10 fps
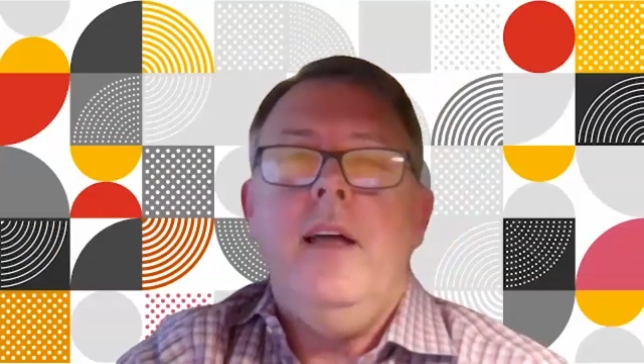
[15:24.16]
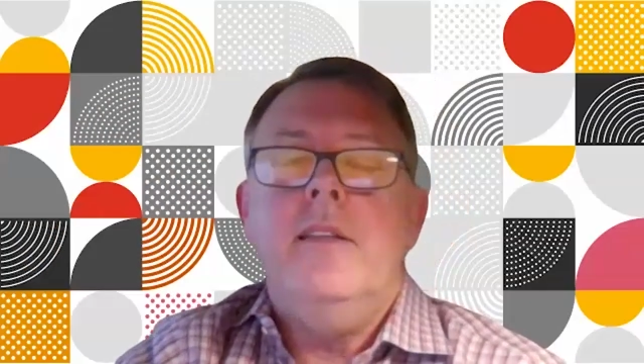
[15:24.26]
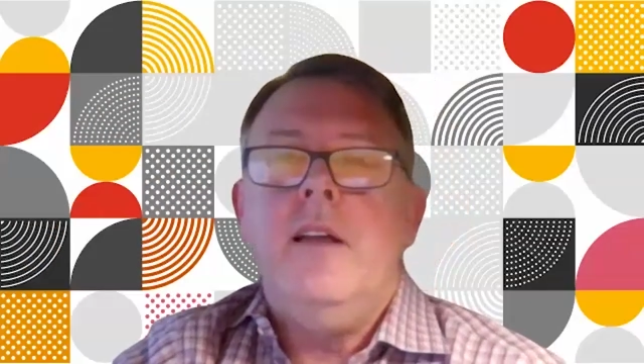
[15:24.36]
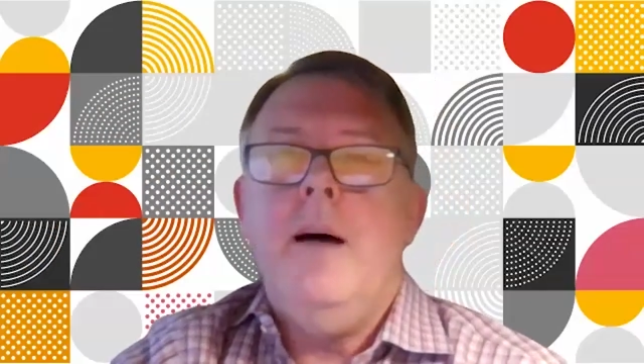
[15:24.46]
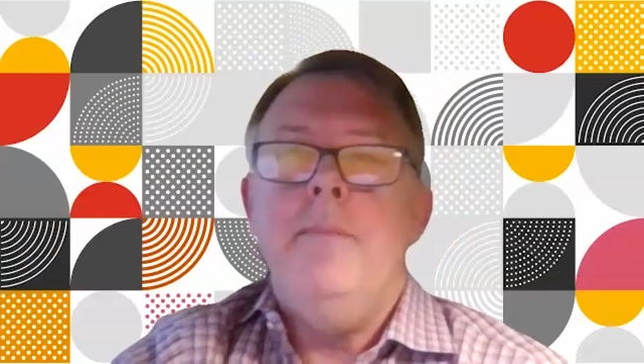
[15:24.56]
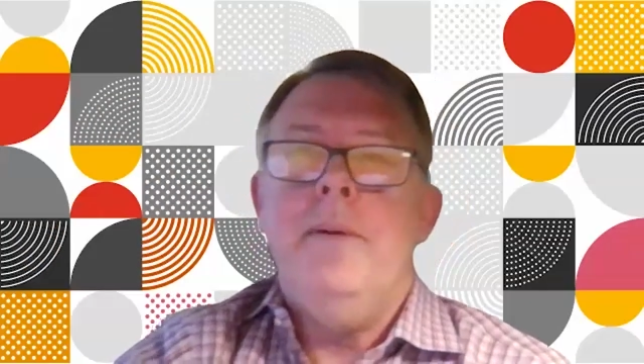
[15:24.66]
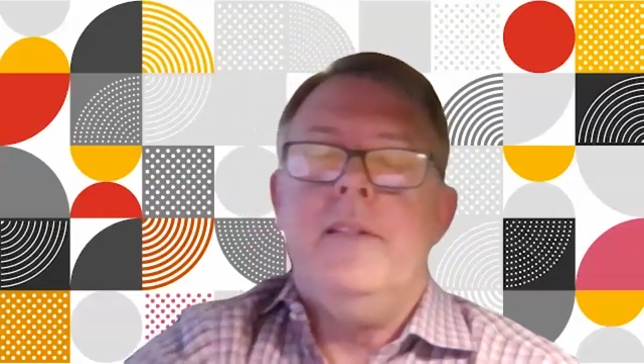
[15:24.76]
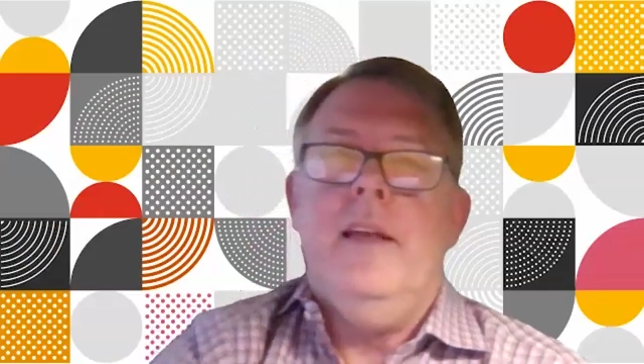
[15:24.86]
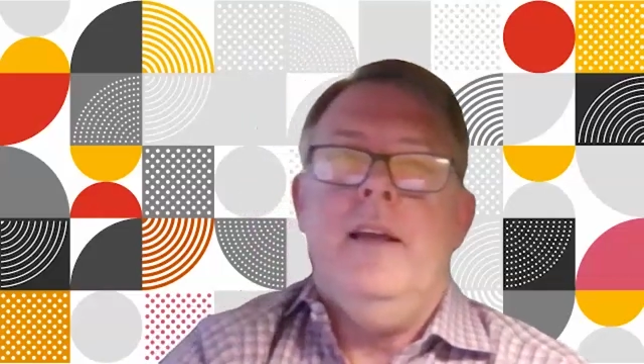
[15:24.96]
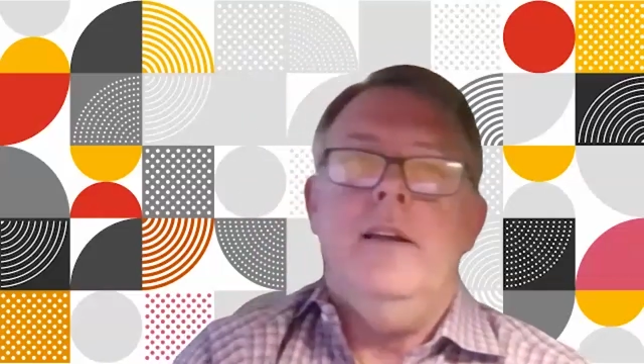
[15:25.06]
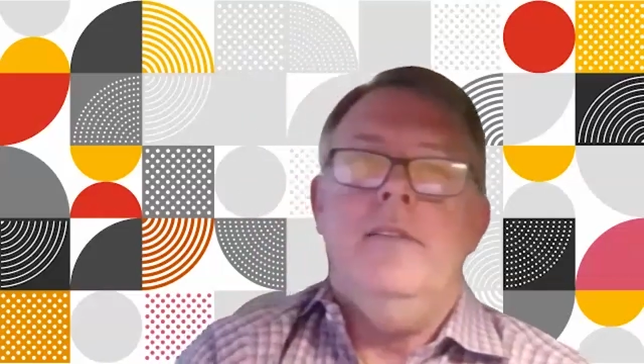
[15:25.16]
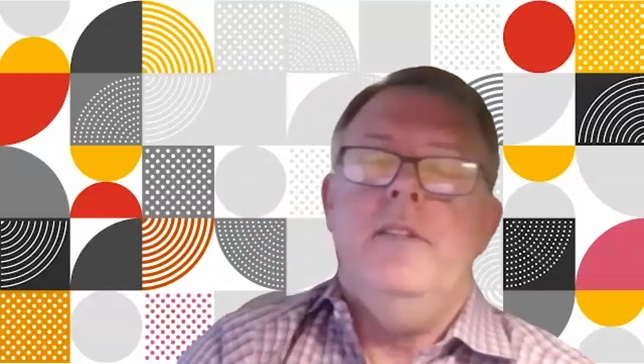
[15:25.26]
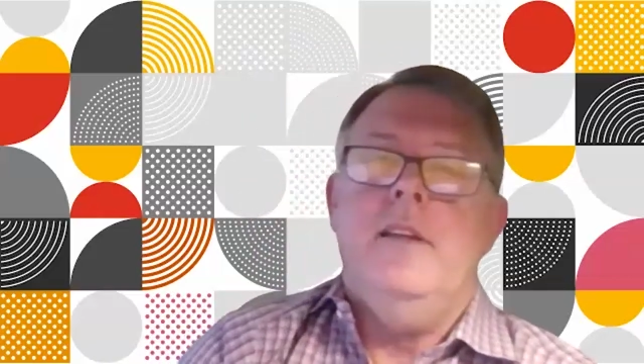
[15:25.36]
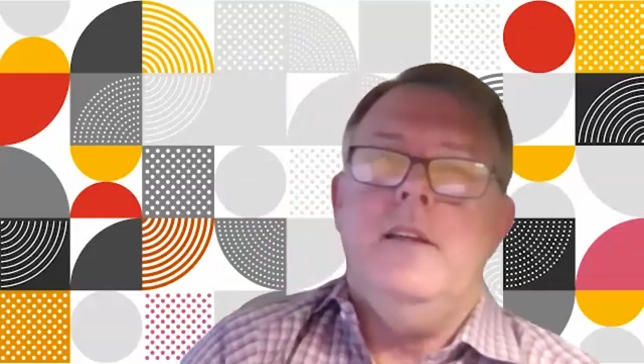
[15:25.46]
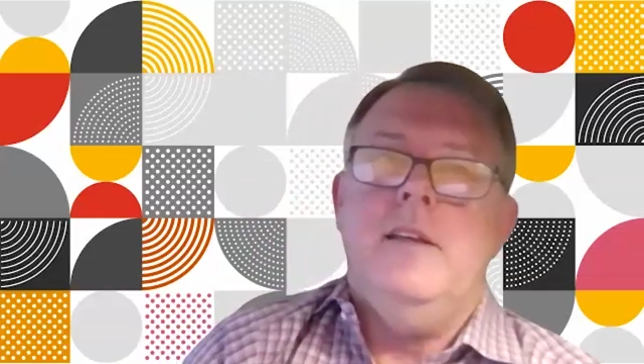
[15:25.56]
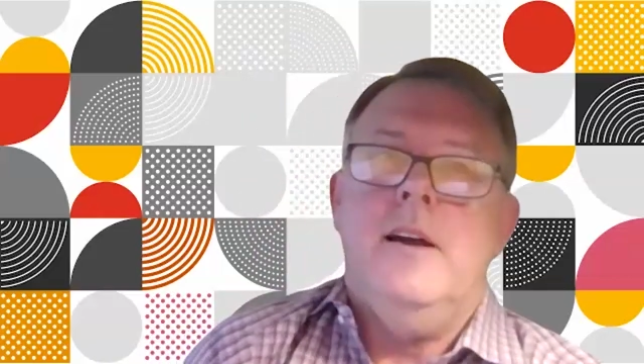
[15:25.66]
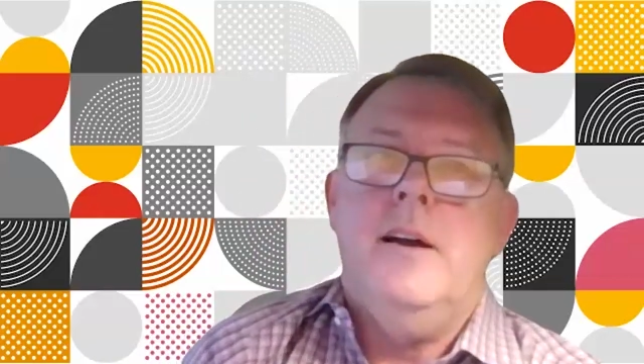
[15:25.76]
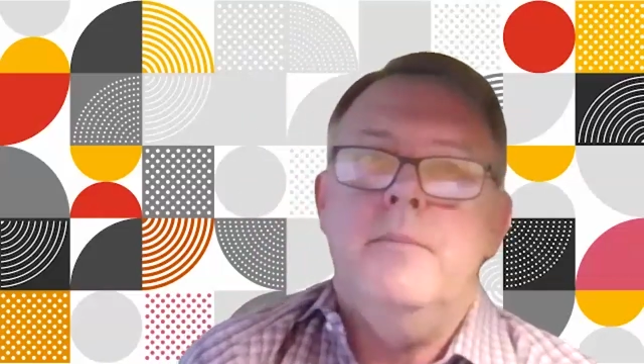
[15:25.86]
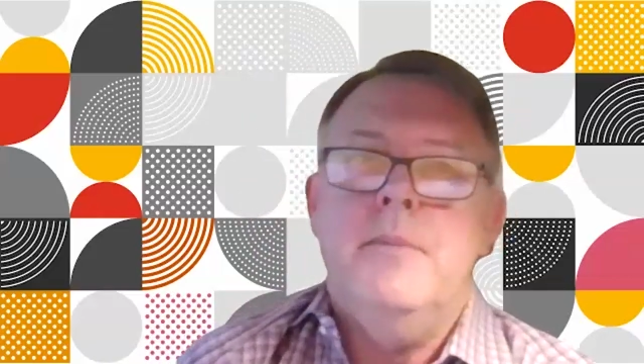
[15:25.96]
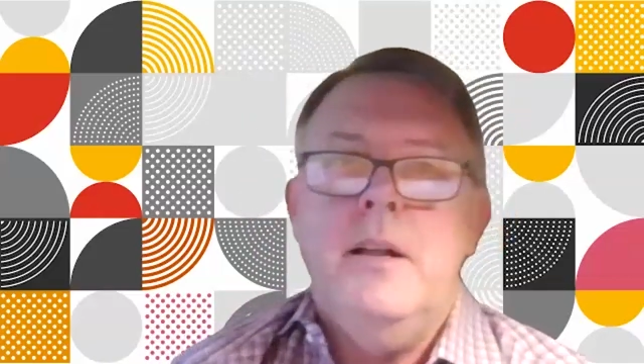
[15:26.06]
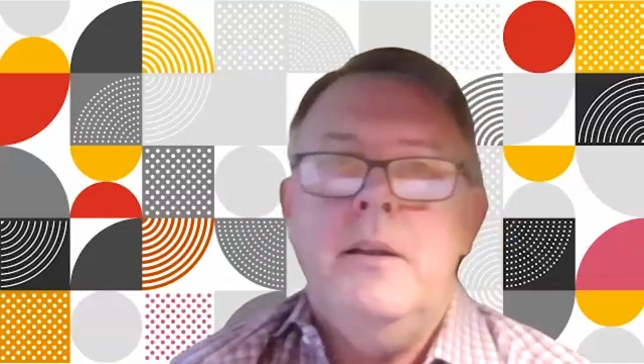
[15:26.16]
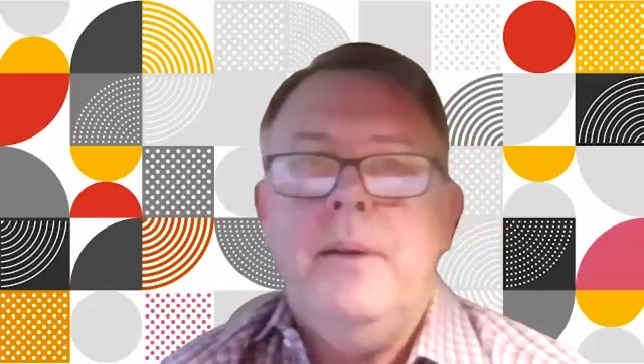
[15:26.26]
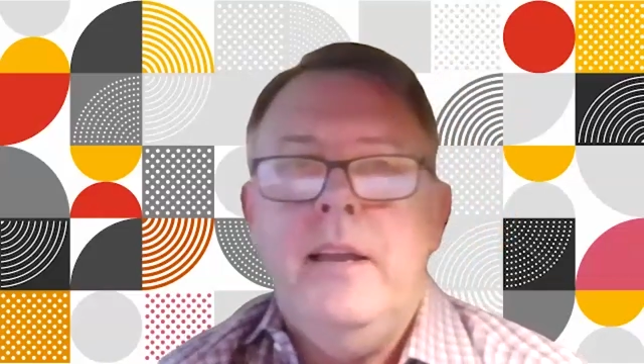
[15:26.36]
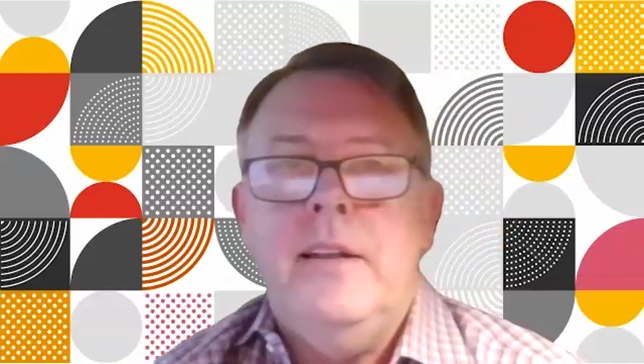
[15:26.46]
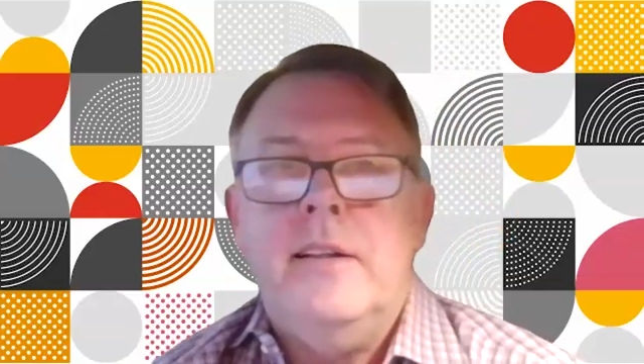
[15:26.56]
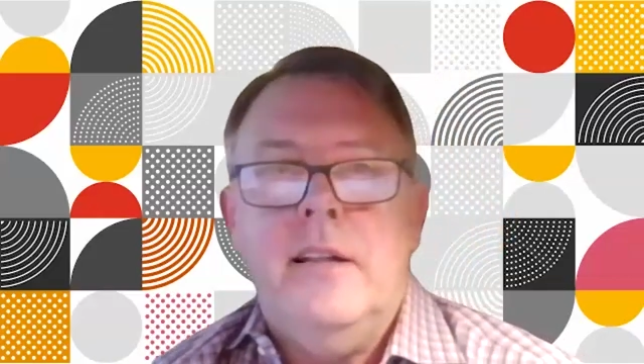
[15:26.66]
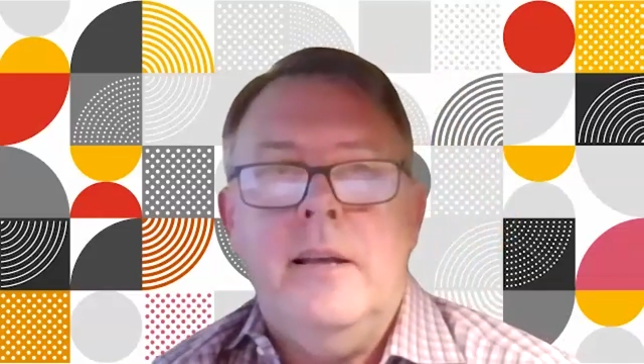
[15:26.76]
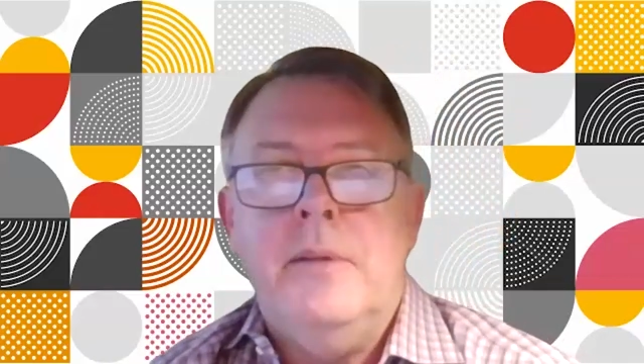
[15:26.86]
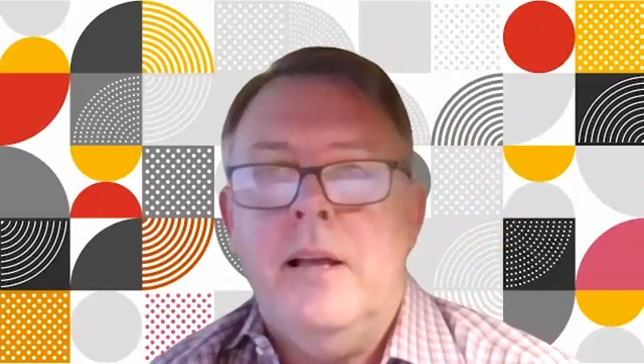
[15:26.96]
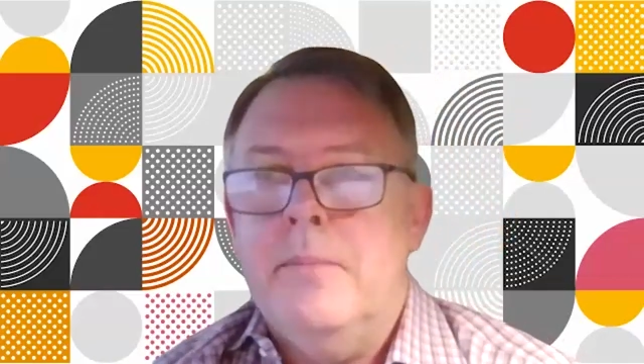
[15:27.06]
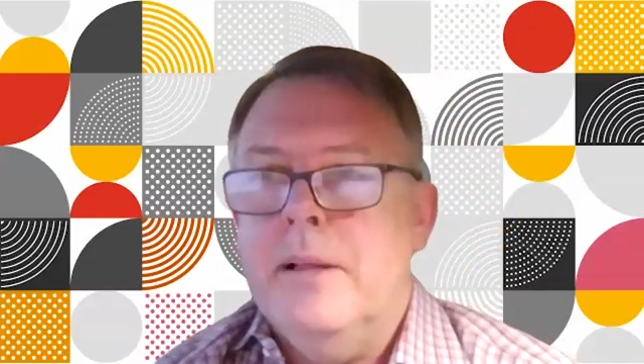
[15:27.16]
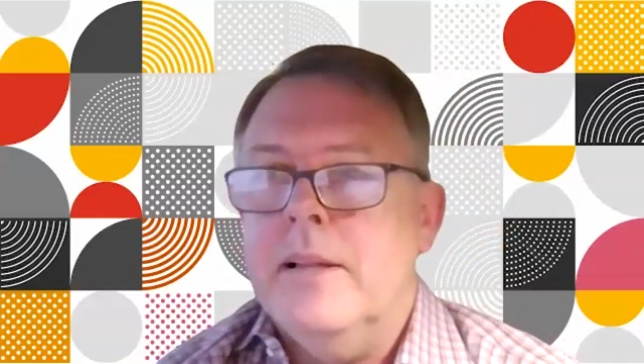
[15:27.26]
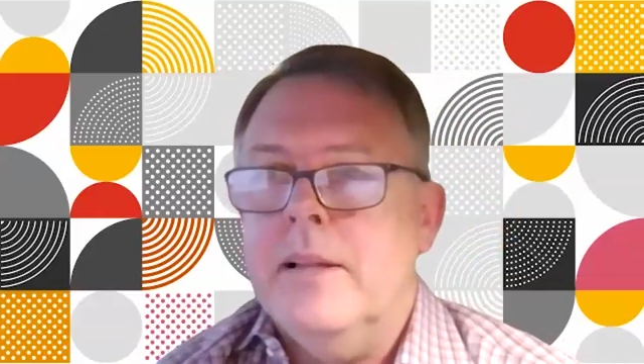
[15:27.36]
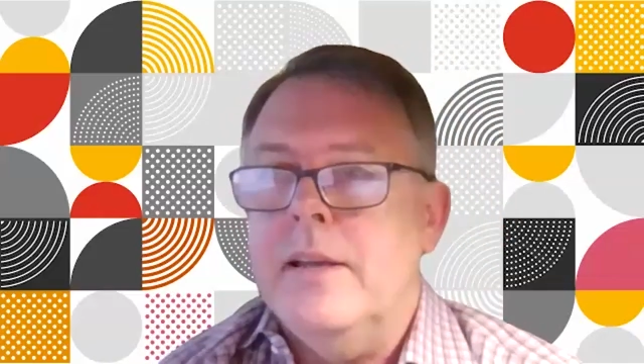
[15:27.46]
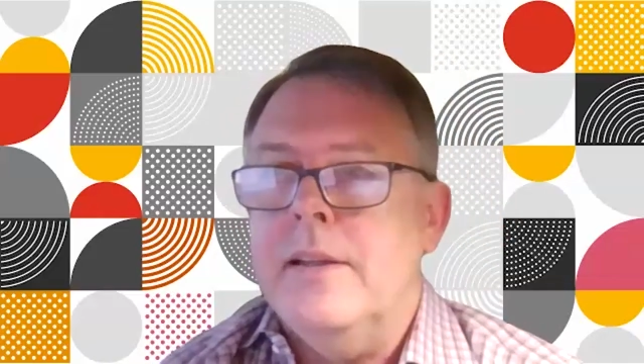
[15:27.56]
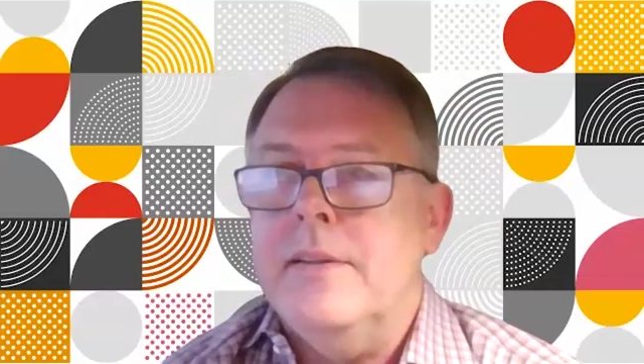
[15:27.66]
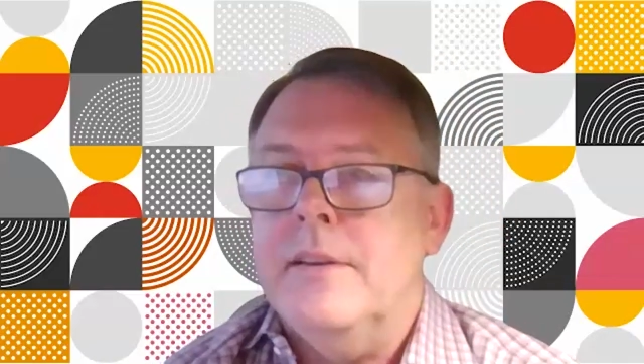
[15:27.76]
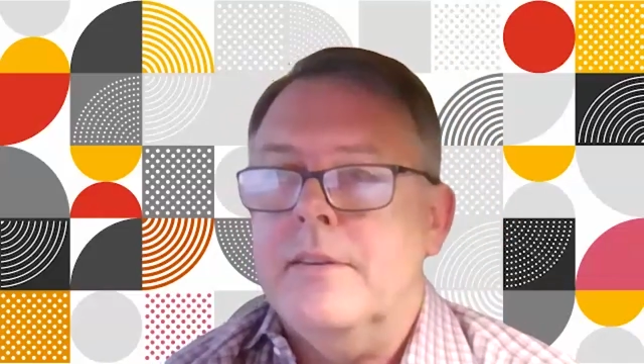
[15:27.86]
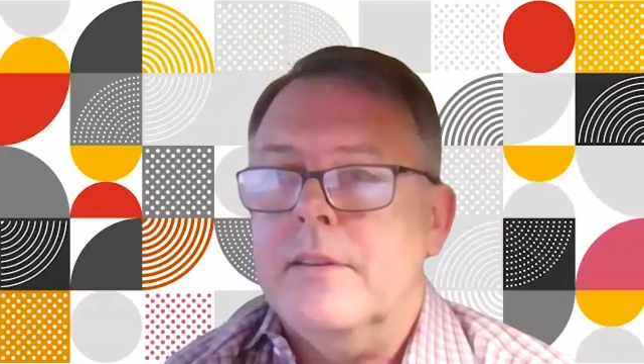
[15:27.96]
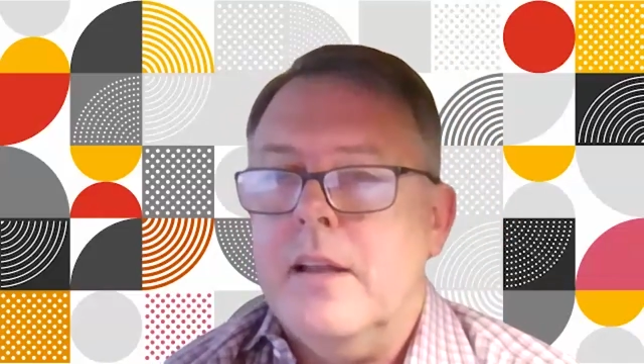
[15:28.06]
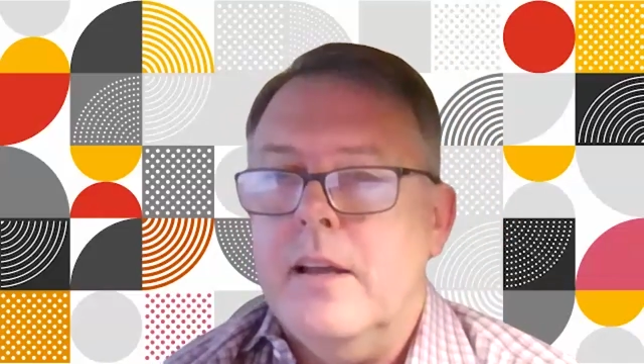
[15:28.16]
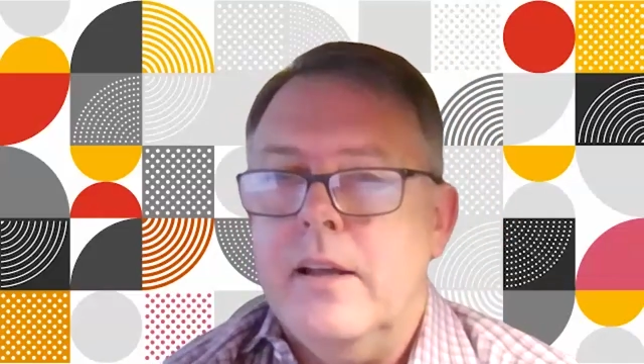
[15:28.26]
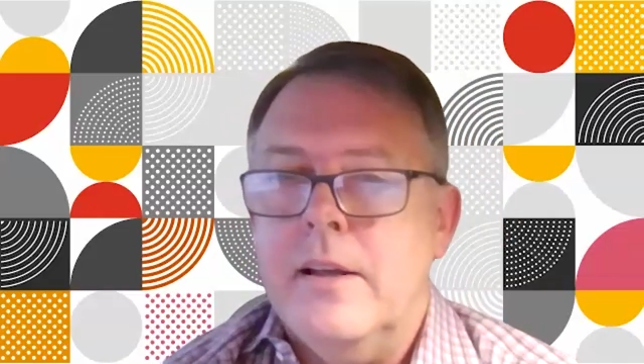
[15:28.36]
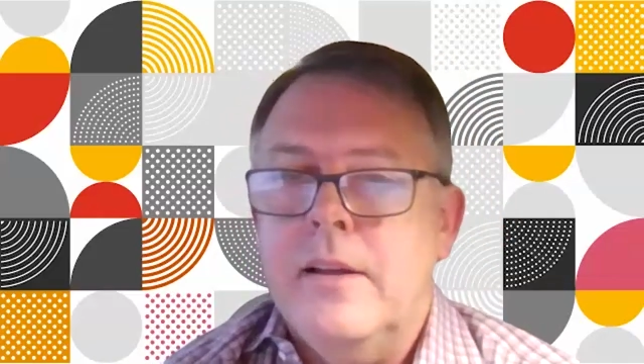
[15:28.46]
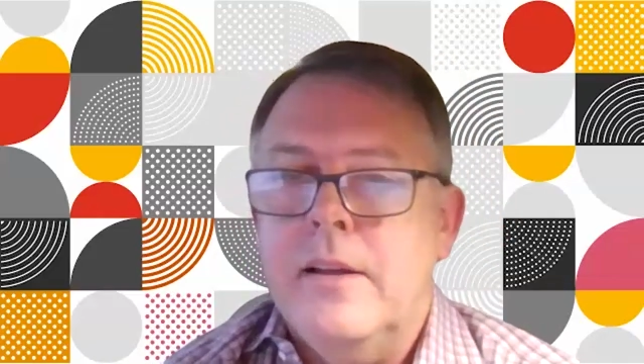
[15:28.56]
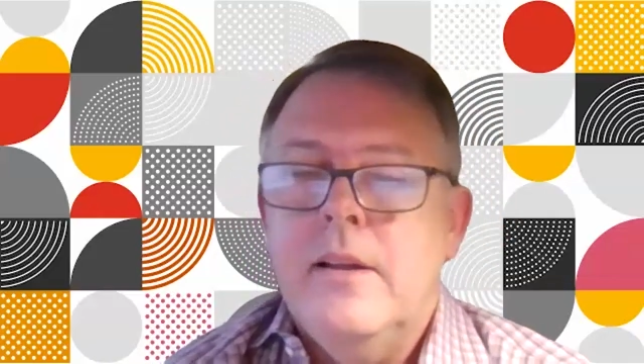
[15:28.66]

that topic then of the unpaid claim liability, just kind of